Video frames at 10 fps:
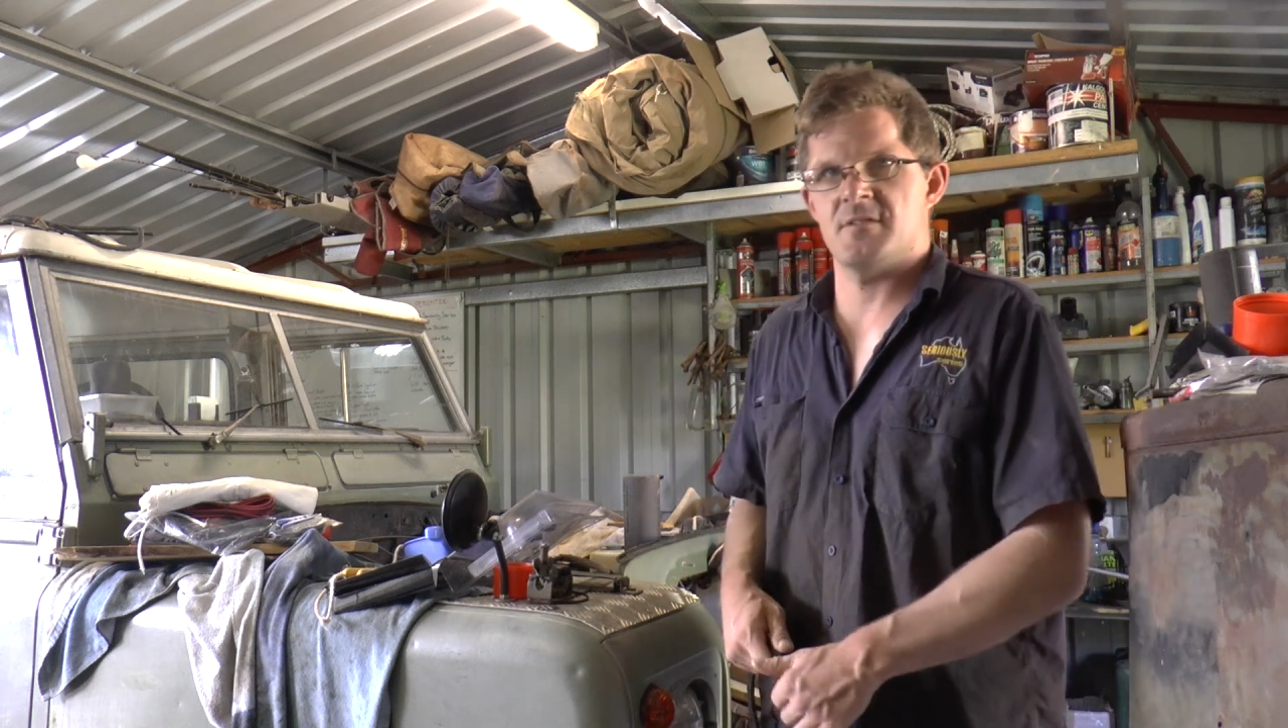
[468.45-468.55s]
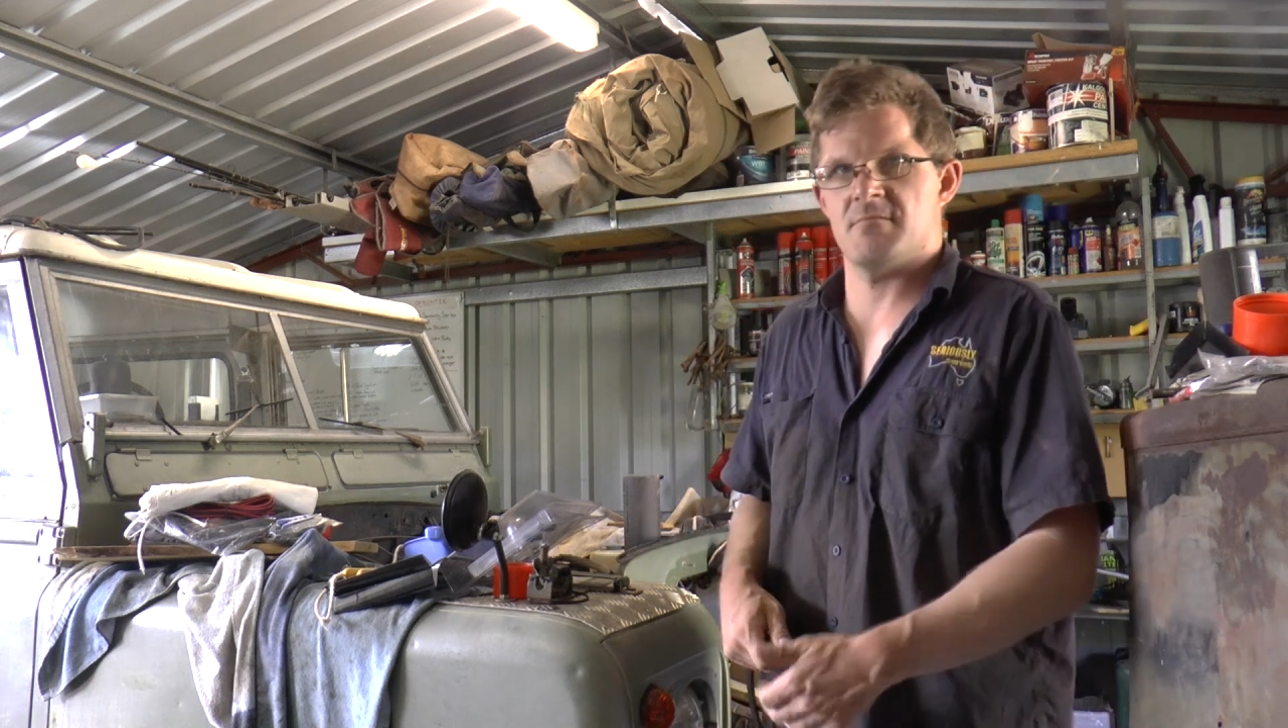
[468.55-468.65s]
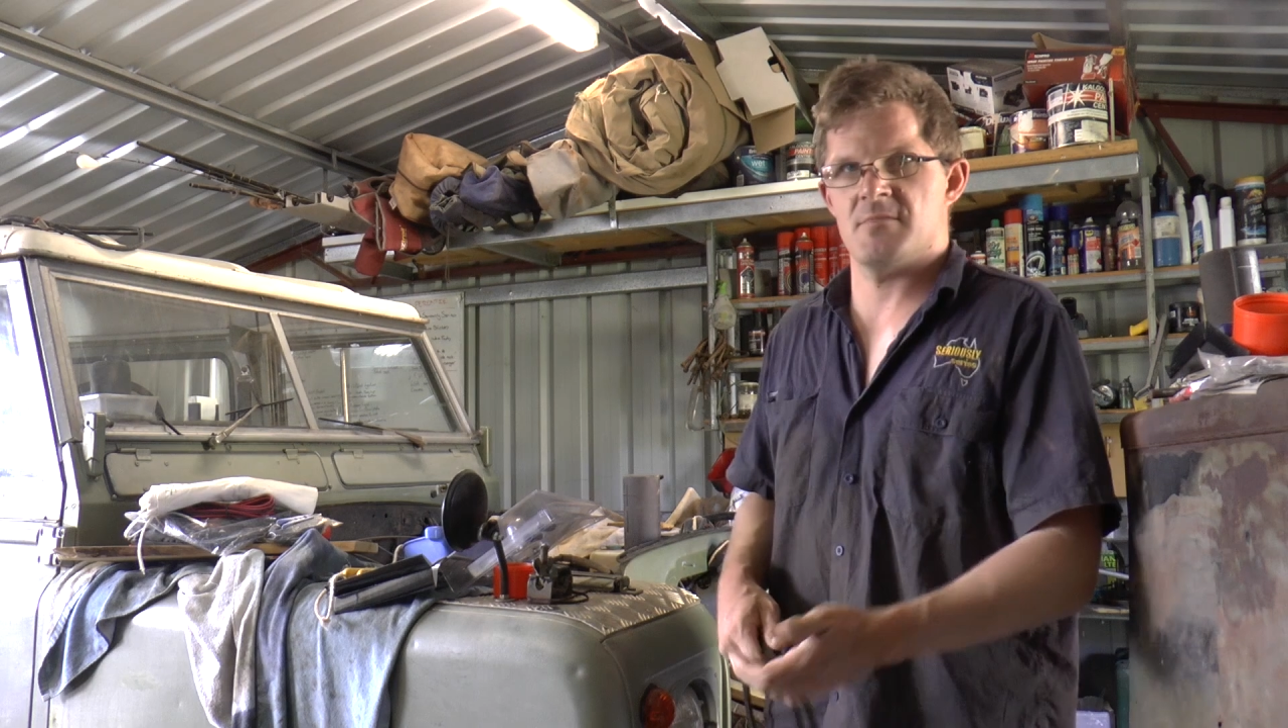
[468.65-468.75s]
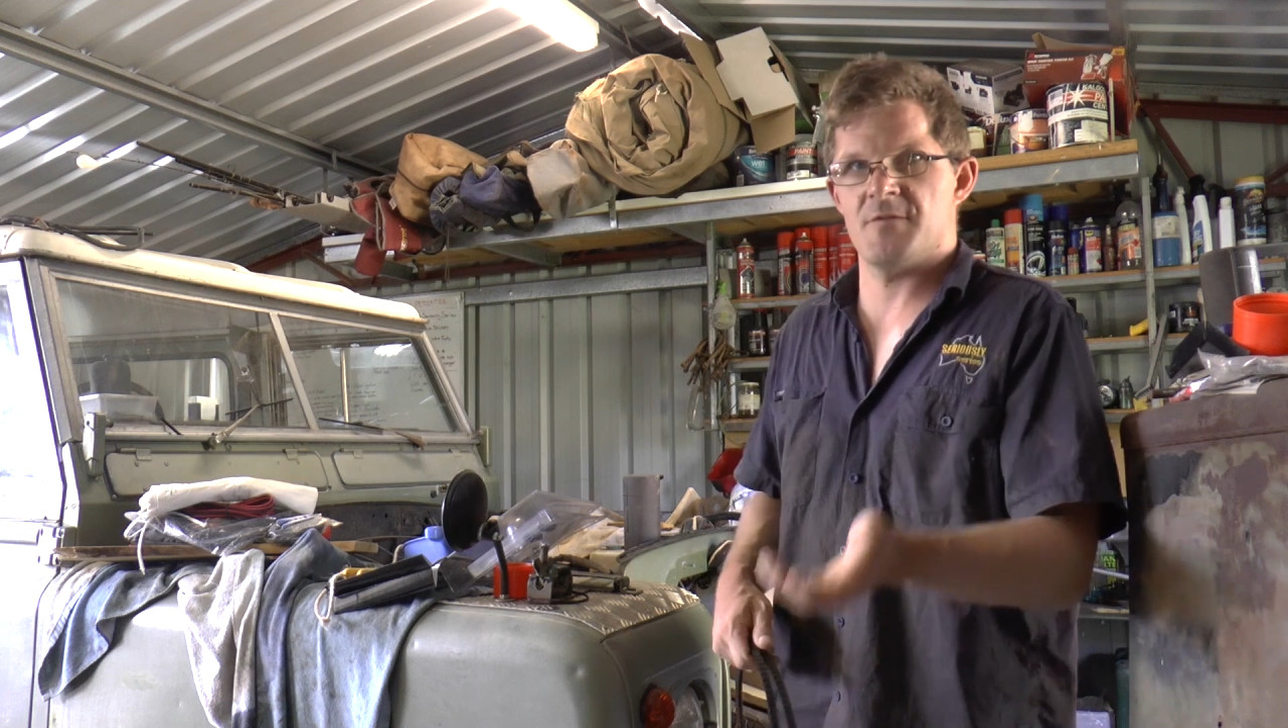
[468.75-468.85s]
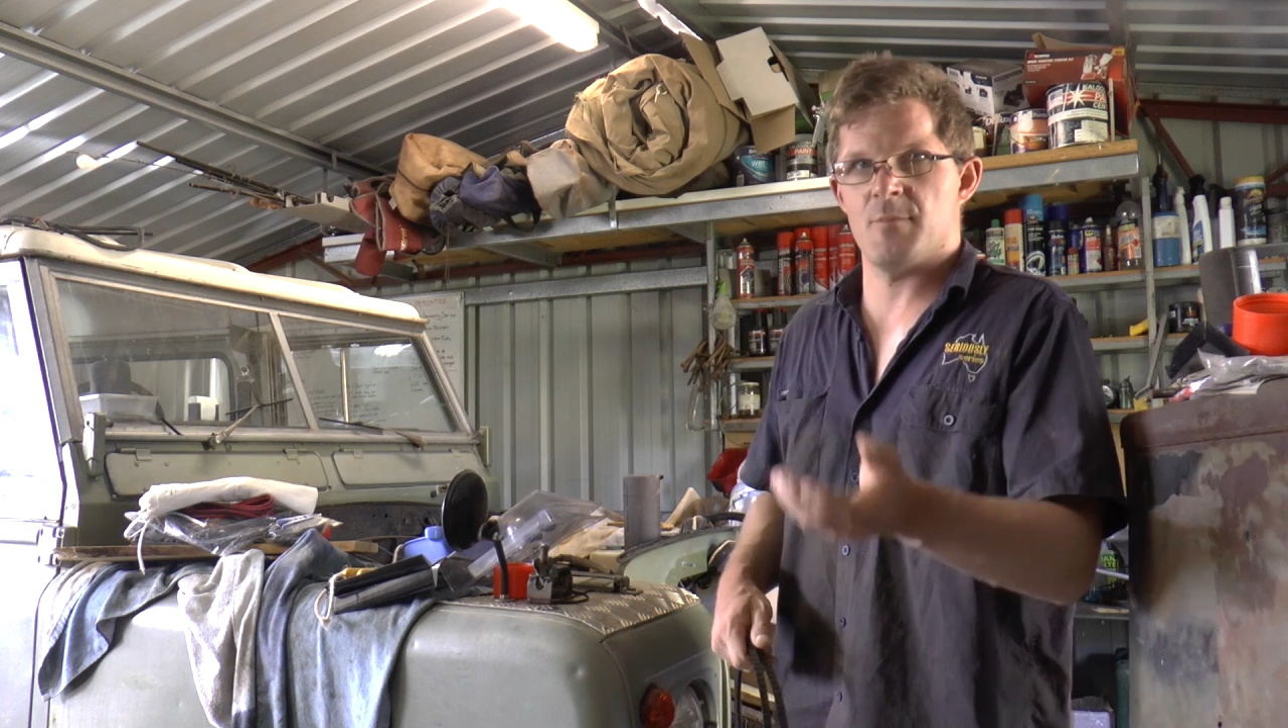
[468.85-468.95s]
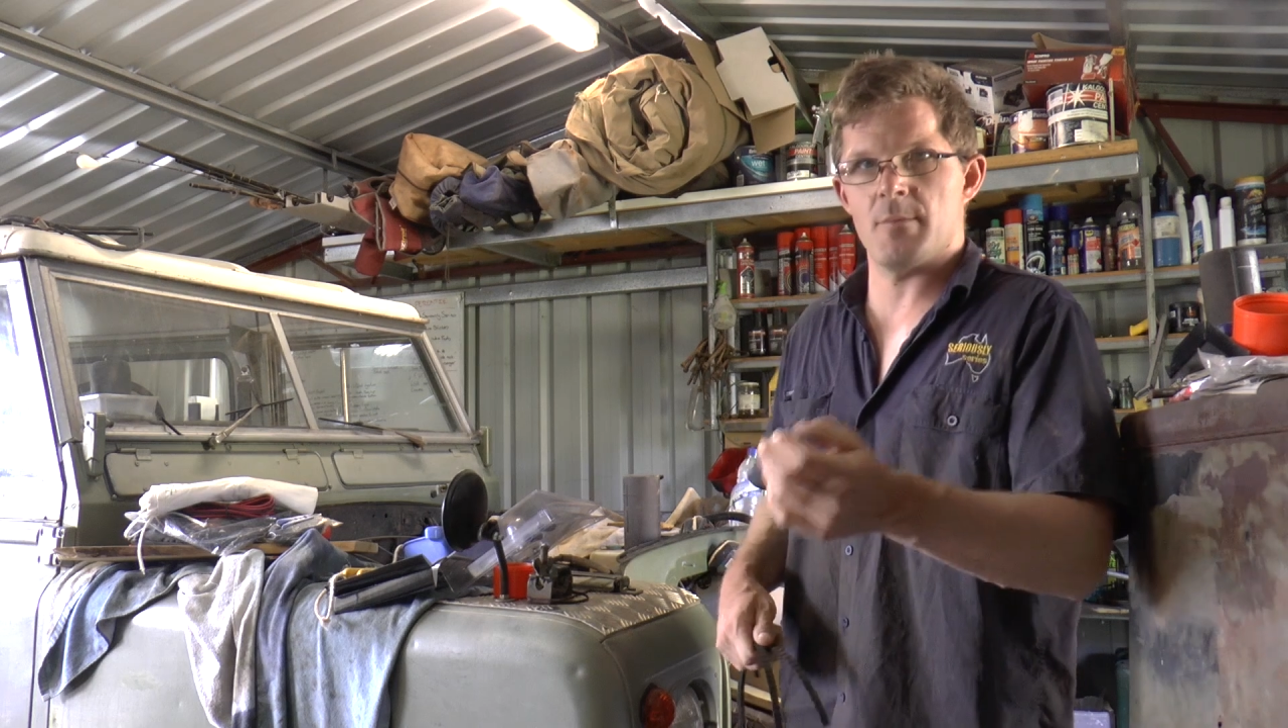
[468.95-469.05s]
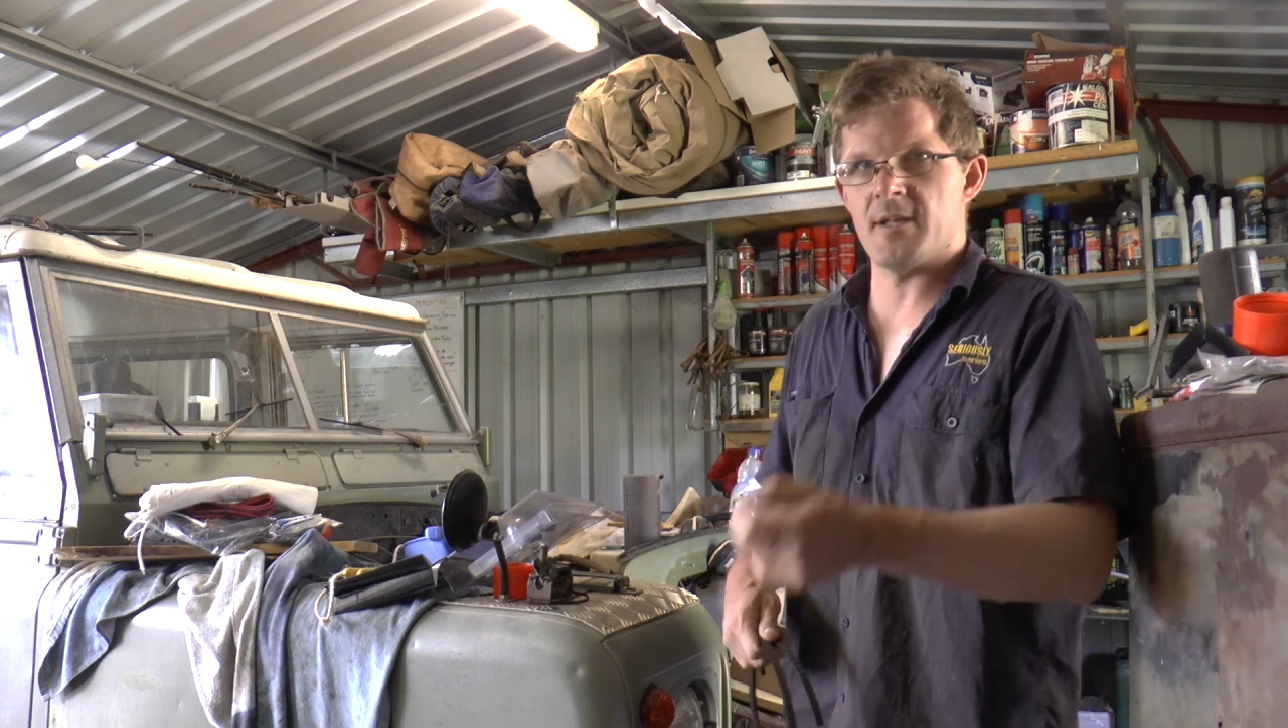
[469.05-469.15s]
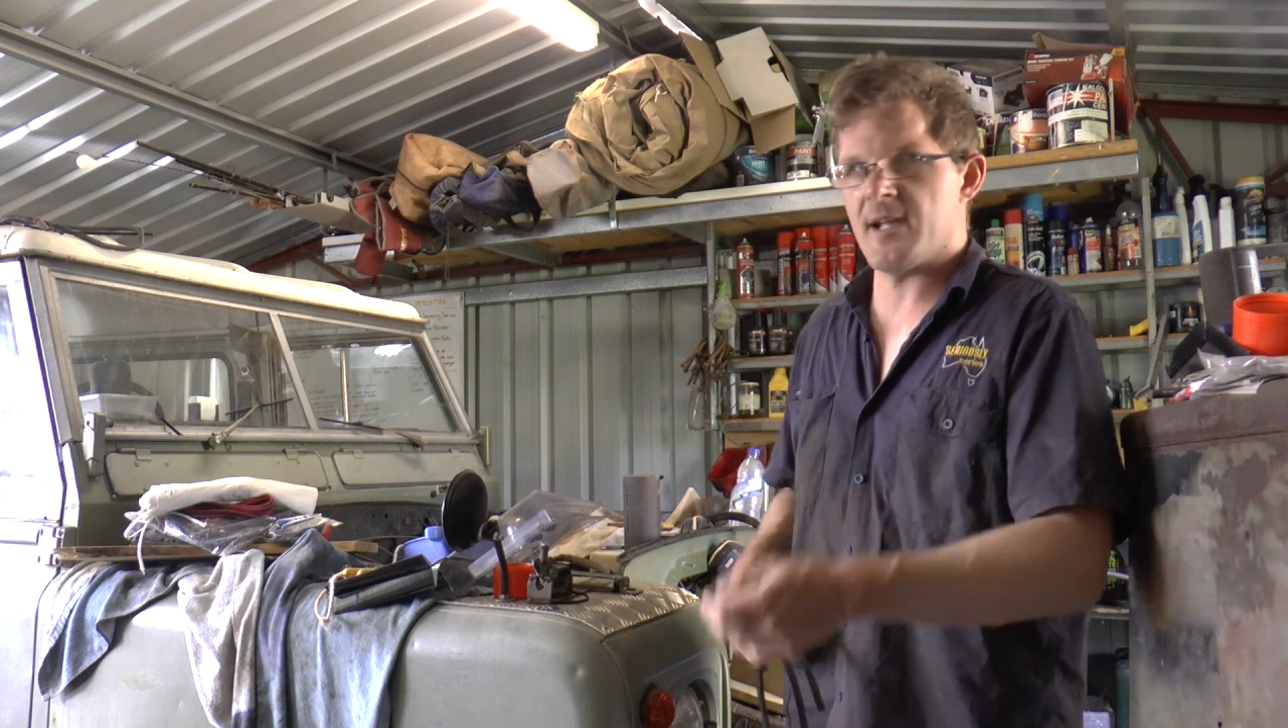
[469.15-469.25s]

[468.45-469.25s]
and you've probably